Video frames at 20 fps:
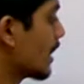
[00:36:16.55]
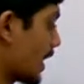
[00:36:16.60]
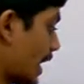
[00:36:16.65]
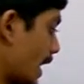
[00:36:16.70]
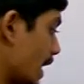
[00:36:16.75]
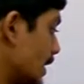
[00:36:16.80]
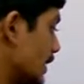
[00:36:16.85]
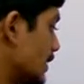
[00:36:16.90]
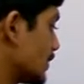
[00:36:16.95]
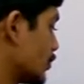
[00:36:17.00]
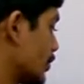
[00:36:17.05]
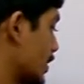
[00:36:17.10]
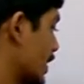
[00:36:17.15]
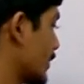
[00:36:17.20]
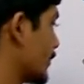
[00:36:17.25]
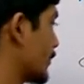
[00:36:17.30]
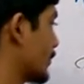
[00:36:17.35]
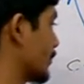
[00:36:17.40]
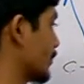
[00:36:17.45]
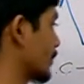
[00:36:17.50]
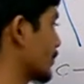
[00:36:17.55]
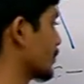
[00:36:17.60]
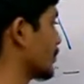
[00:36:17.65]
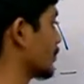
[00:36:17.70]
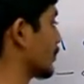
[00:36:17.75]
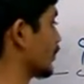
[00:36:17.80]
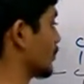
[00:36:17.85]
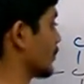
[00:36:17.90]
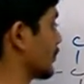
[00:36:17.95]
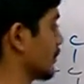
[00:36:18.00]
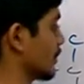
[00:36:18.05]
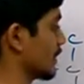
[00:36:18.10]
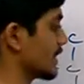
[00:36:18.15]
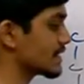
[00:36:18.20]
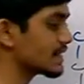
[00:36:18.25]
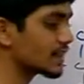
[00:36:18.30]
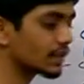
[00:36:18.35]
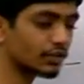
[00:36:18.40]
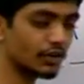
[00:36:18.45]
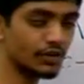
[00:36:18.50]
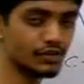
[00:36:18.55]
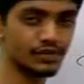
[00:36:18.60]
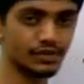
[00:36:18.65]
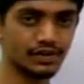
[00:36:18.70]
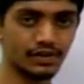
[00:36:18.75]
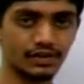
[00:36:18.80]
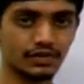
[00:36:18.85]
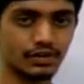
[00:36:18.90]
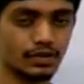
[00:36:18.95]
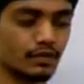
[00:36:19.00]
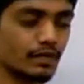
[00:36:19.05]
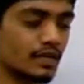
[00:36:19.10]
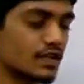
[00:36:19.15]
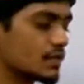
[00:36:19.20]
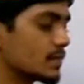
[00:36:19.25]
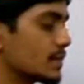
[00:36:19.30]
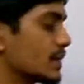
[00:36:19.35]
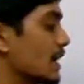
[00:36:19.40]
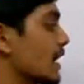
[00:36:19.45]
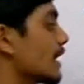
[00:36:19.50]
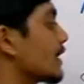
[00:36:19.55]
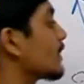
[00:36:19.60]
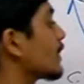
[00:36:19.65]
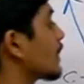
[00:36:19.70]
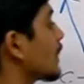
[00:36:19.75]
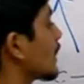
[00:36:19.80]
and you have lesser concentration of HBr